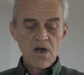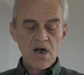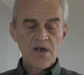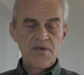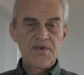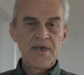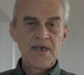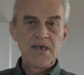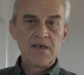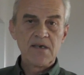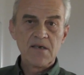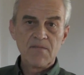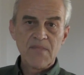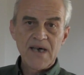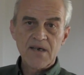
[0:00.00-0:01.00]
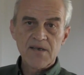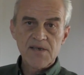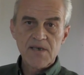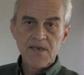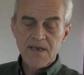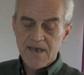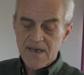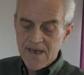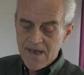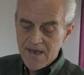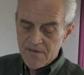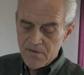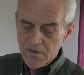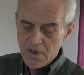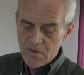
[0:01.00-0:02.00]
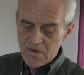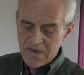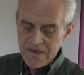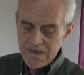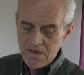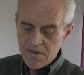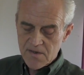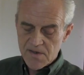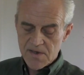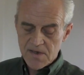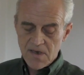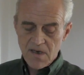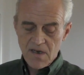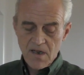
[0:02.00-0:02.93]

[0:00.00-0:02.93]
are taking matters in their hand, not leaders.